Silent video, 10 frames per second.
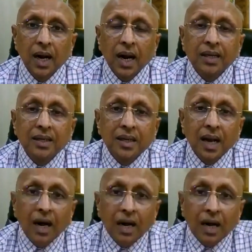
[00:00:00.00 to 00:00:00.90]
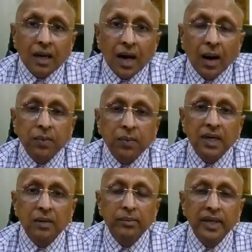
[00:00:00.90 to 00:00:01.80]
And
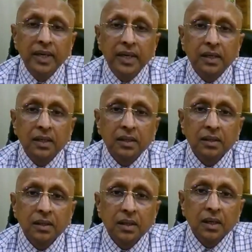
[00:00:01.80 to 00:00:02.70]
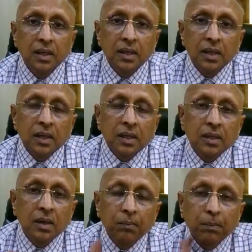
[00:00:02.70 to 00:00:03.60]
after a minute,
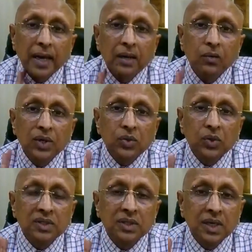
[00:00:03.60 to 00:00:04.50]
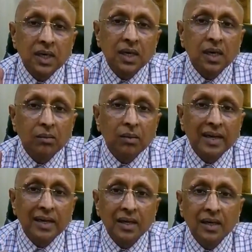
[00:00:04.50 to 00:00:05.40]
the pain which was there in my
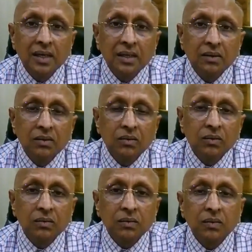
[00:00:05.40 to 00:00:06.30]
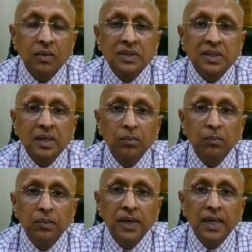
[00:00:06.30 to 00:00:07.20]
ear was
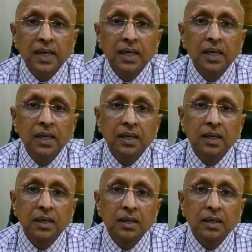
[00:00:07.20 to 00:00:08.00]
completely